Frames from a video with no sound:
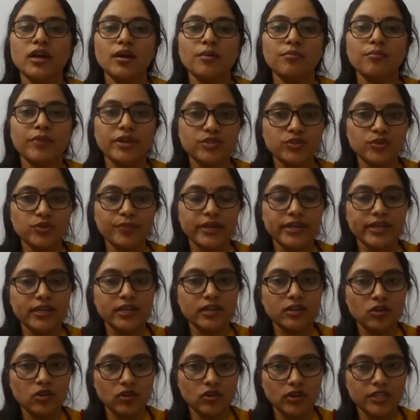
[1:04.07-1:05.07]
Mysore
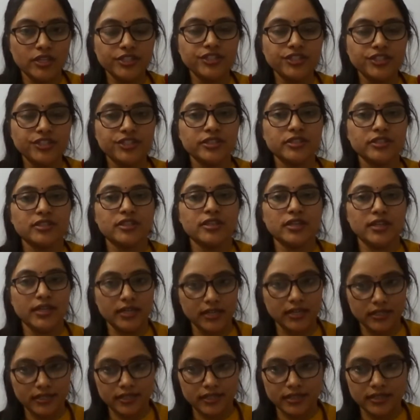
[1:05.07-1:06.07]
Medical College,
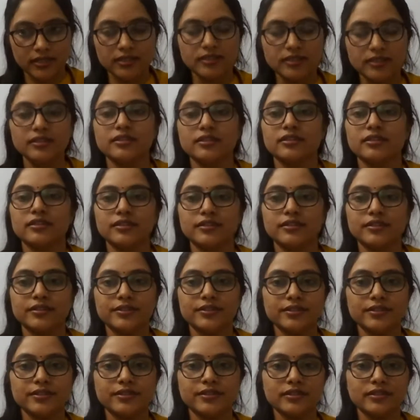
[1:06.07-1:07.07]
Karnataka.
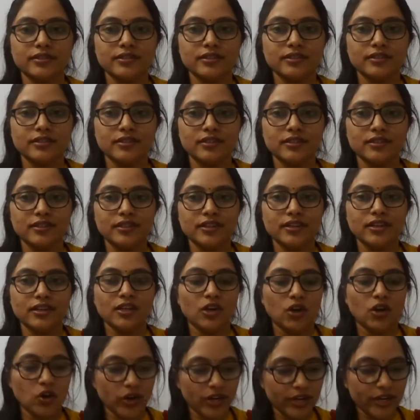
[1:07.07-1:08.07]

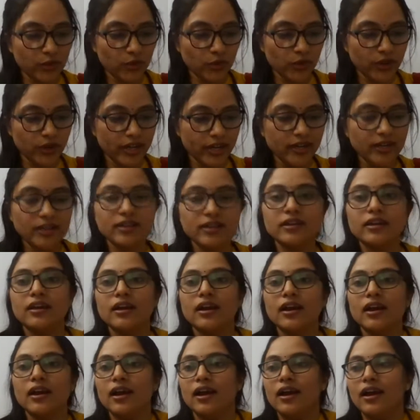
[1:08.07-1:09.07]
Okay, today,
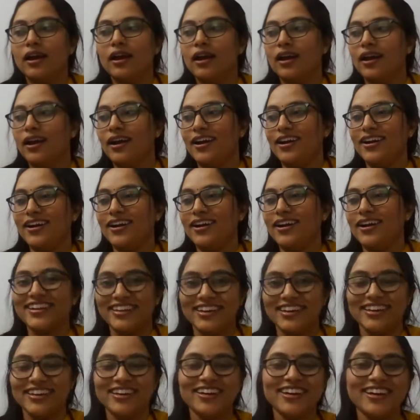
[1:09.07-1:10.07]

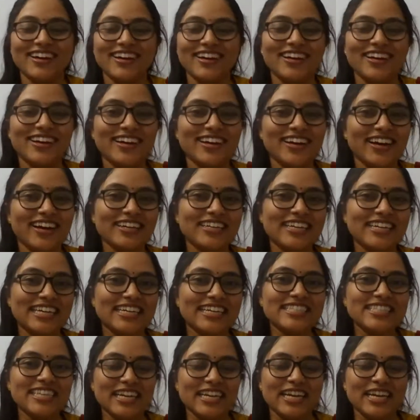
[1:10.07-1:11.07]
I take a
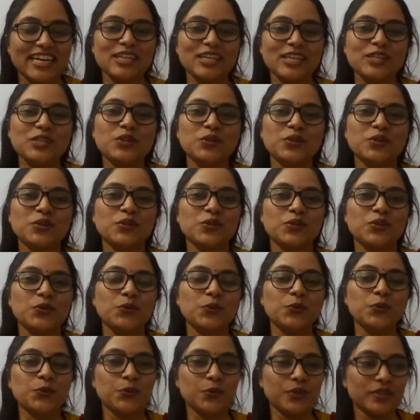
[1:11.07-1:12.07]
second
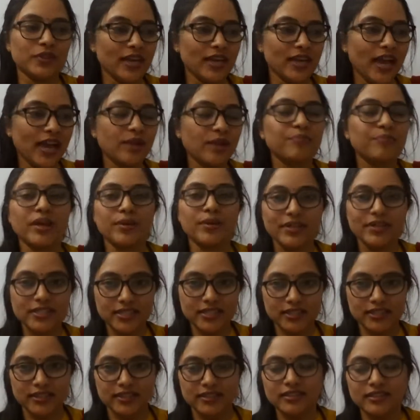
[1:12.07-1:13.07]
to thank
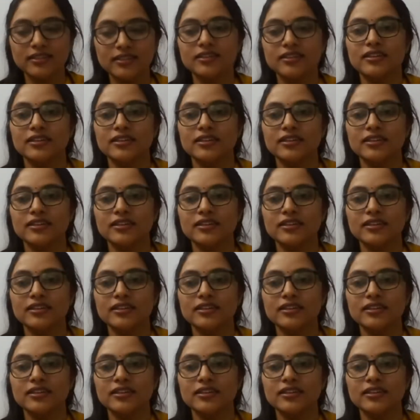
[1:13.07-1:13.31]
BabyChakra